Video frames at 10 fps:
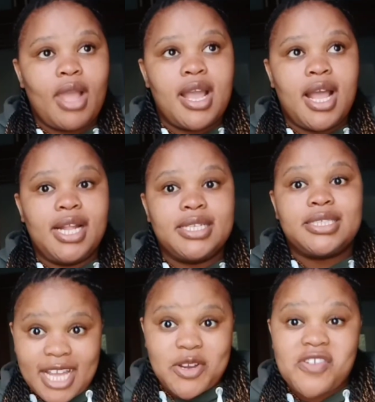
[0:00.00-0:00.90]
And
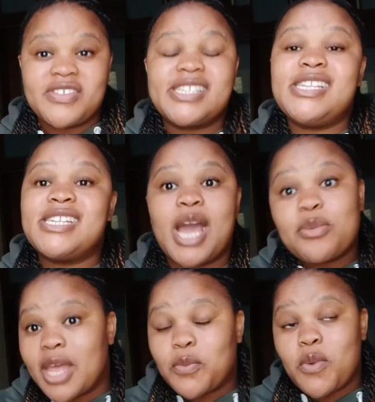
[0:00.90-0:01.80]
that obviously, now
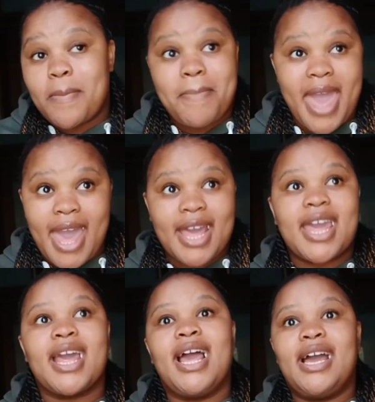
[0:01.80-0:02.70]
that we're back,
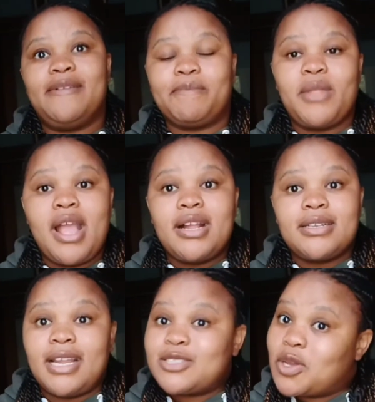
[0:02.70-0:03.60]

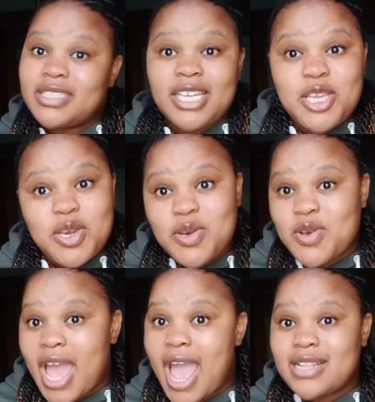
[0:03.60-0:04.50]
let's
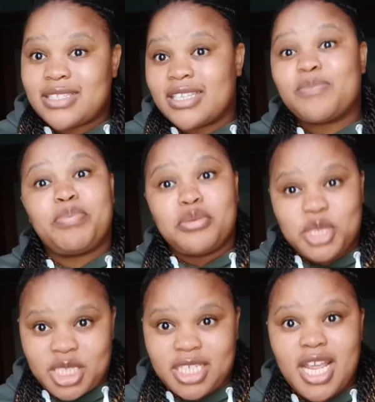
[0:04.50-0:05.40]
continue and just
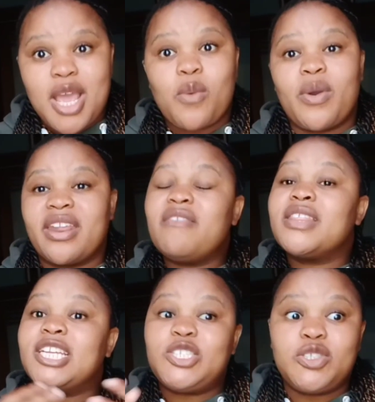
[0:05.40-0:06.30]
push whatever
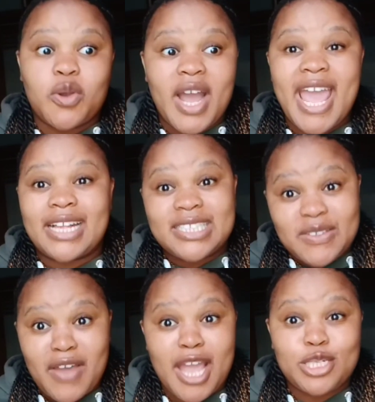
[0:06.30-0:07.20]
that your hands
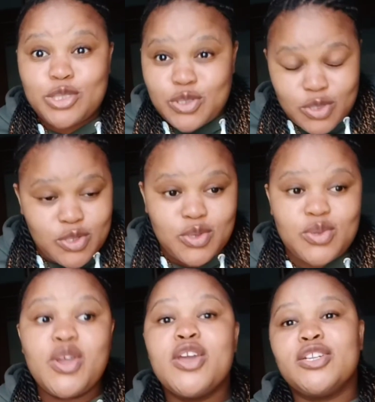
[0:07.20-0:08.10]
find to
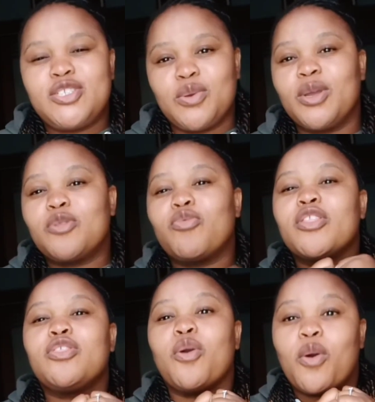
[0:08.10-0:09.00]
do. Do it
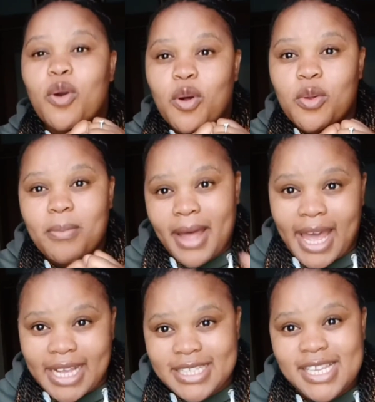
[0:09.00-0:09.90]
with your all
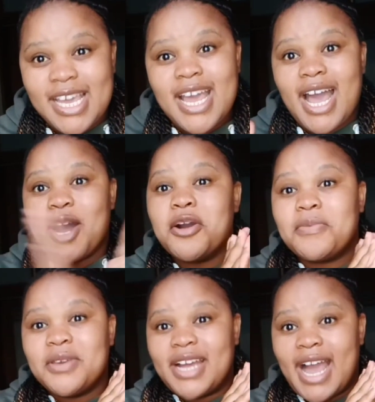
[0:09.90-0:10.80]
might. I
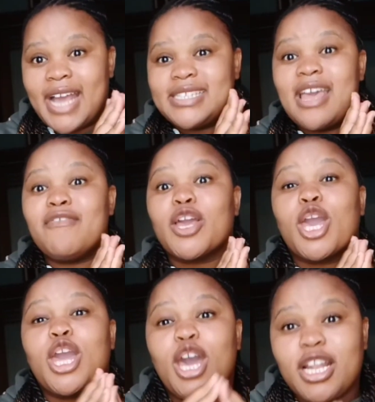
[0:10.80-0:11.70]
hope you guys have a
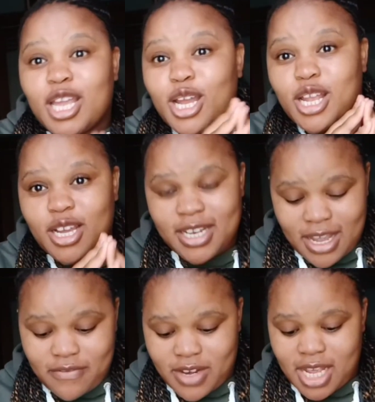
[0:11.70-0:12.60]
good
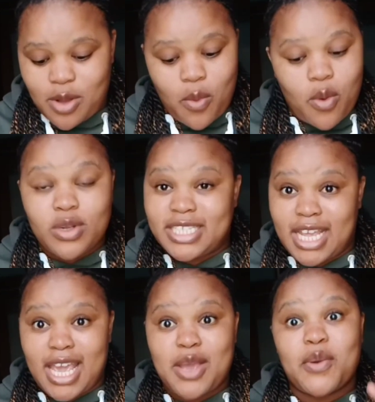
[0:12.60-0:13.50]
evening or
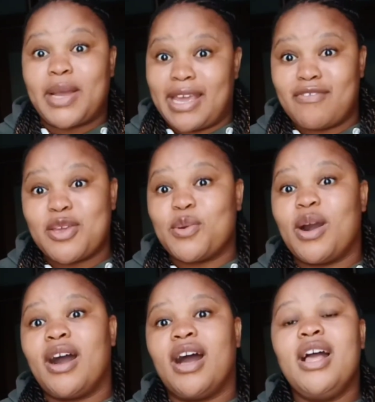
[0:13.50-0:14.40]
day or wherever you
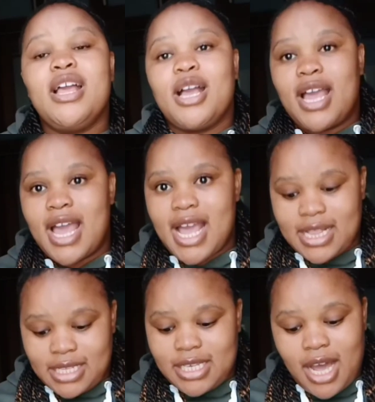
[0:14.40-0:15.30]
are.
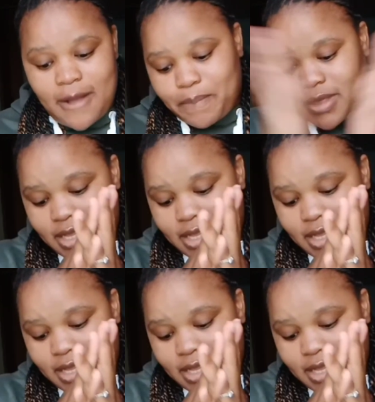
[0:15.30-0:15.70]
And yeah,